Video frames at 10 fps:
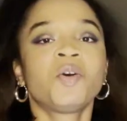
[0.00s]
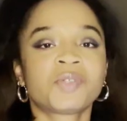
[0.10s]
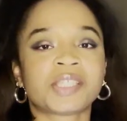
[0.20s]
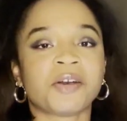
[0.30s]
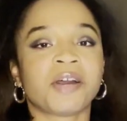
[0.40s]

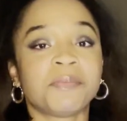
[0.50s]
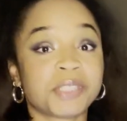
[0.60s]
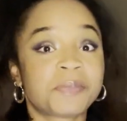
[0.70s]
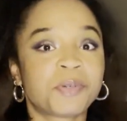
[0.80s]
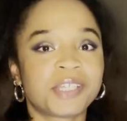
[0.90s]
Also, I'm
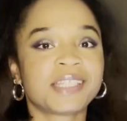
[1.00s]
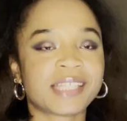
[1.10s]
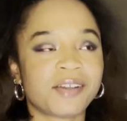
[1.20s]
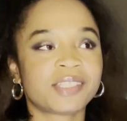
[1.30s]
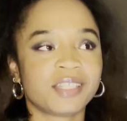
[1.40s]
just putting this
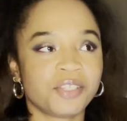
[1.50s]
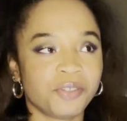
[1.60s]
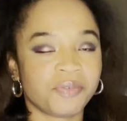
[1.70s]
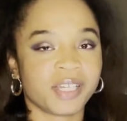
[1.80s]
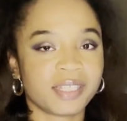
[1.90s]
out into the
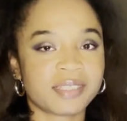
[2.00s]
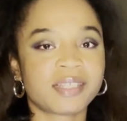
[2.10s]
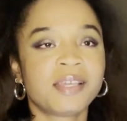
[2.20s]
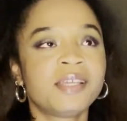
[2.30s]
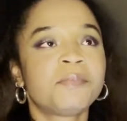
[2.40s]
universe.
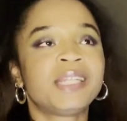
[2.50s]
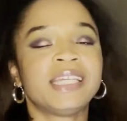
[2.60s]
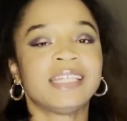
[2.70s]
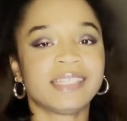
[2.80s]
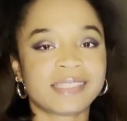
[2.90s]

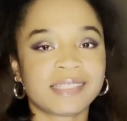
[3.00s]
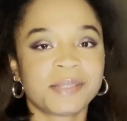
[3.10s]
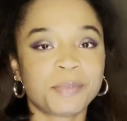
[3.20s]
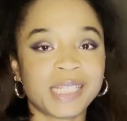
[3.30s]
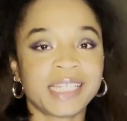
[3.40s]
Please,
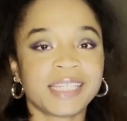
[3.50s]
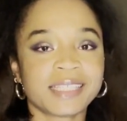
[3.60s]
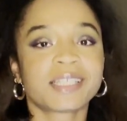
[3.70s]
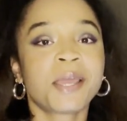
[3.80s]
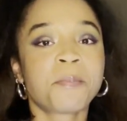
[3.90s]

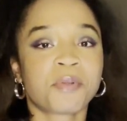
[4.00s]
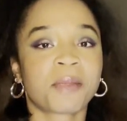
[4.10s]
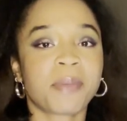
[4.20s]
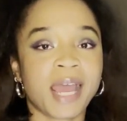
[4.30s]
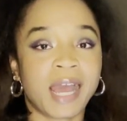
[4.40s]
please
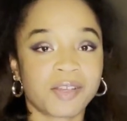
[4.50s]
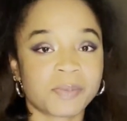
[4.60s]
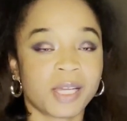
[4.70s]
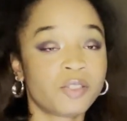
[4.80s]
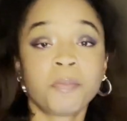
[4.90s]
bring back house
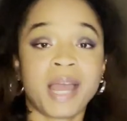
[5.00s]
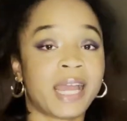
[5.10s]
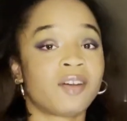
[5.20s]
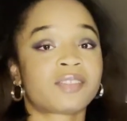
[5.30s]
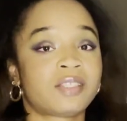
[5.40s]
party. Not my
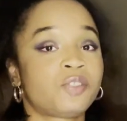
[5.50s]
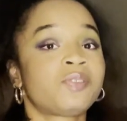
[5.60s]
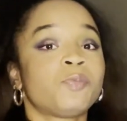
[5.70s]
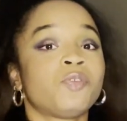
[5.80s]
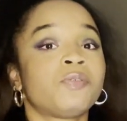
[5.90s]
house, it's too
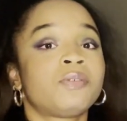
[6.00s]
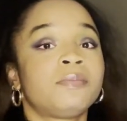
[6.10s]
small.